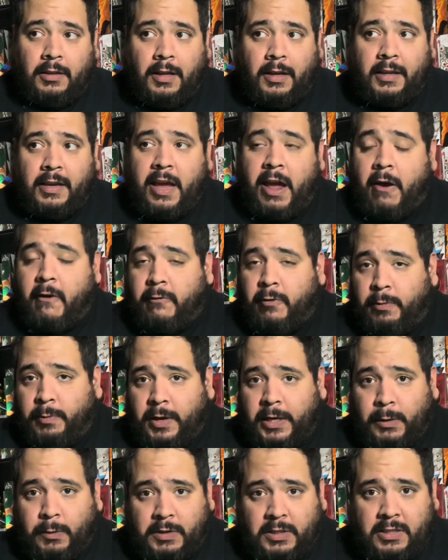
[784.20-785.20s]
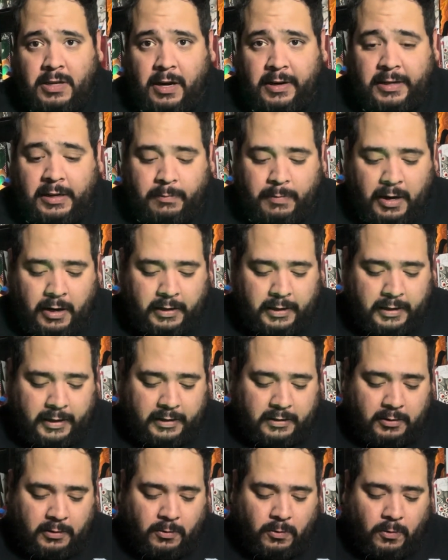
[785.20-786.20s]
Like everybody was talking about it
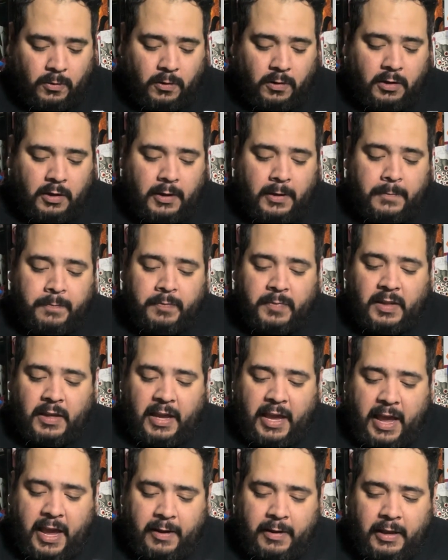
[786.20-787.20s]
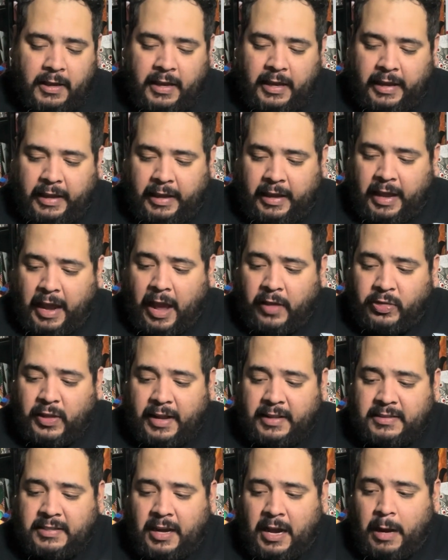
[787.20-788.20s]
at school. At
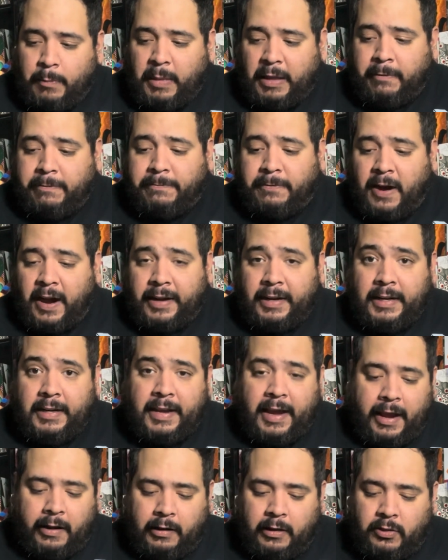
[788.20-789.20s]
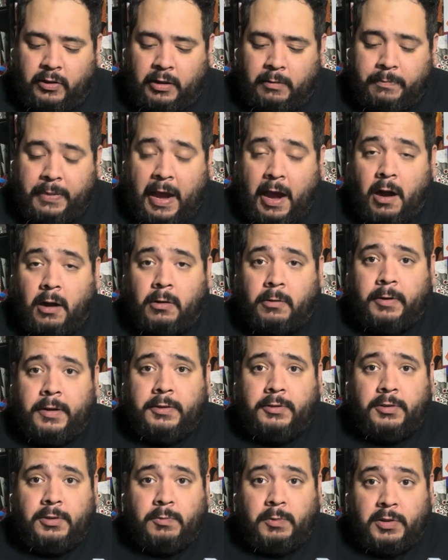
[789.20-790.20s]
that time, like finding anything Power
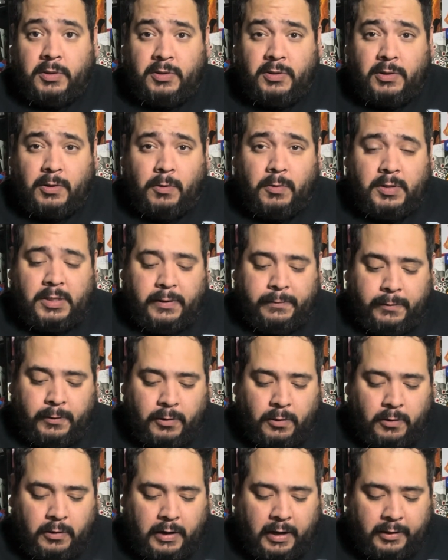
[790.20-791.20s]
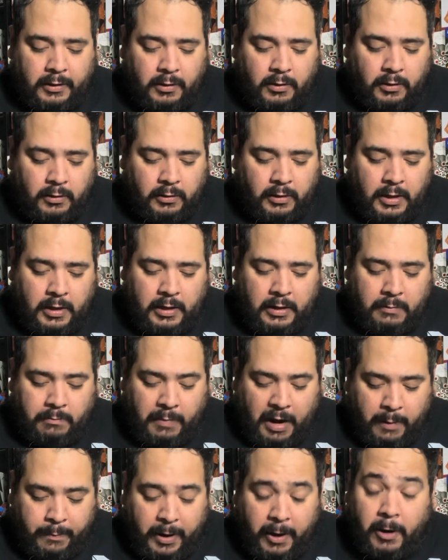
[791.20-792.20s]
Rangers was so difficult. I know
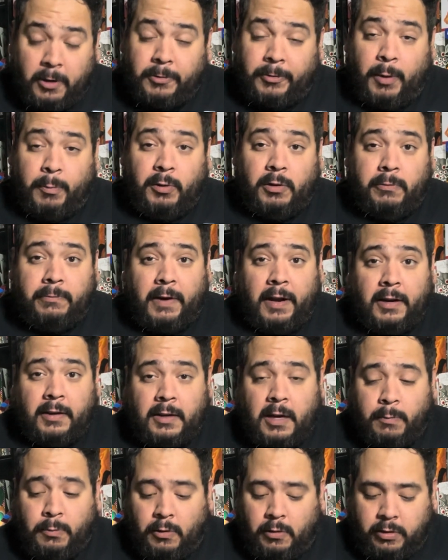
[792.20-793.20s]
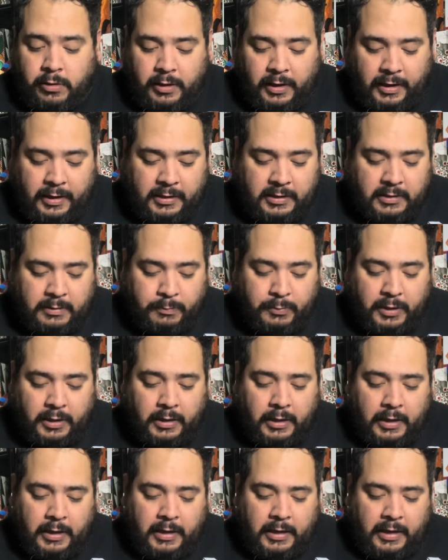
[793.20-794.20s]
my parents were able to find a couple of things, but
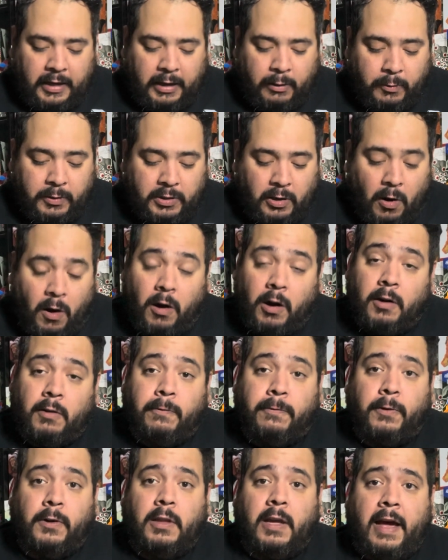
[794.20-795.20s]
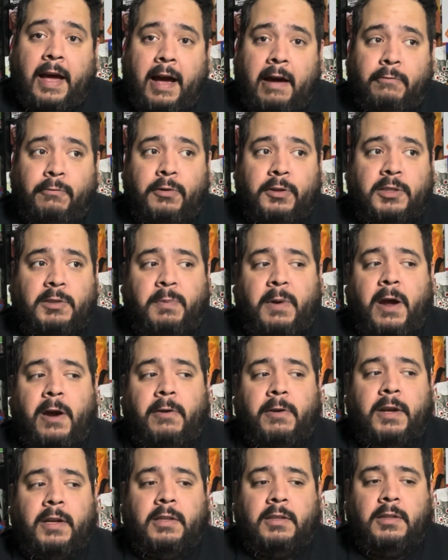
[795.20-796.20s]
it was hard for the average
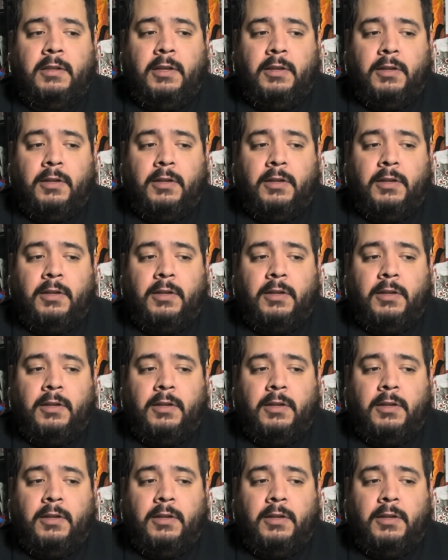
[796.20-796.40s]
parent,